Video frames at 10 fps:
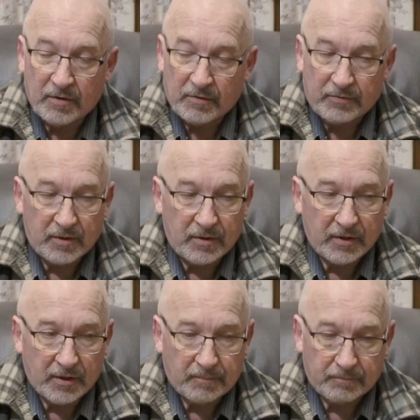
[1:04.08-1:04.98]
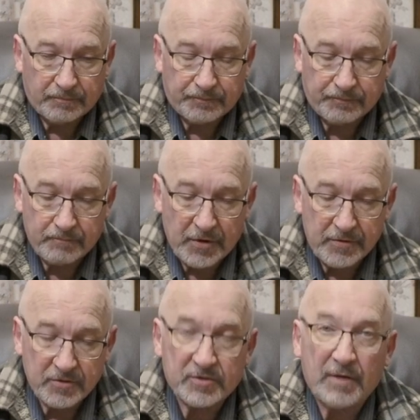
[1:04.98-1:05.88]
the
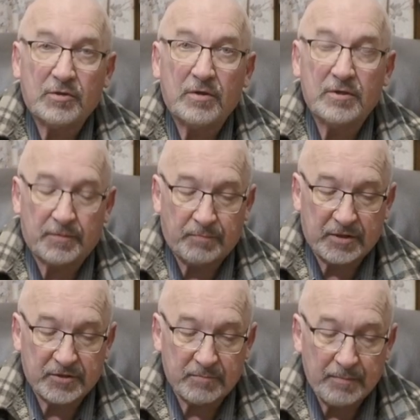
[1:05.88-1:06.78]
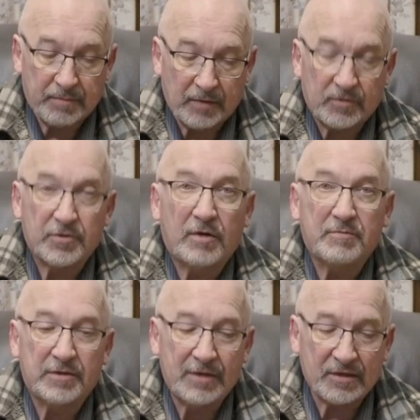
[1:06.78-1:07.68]
motors. Sometimes it picks them up, other
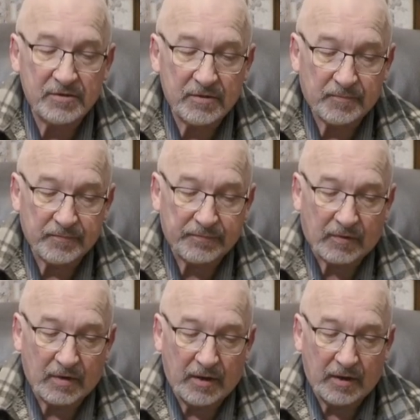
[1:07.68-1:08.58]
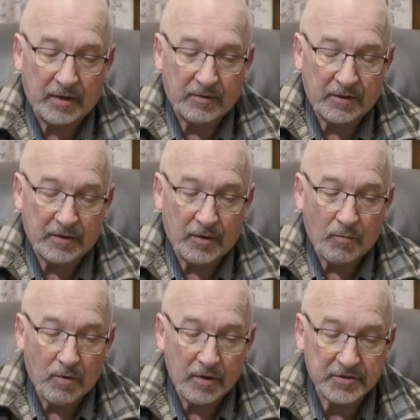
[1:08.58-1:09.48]
times it doesn't, and I don't know why.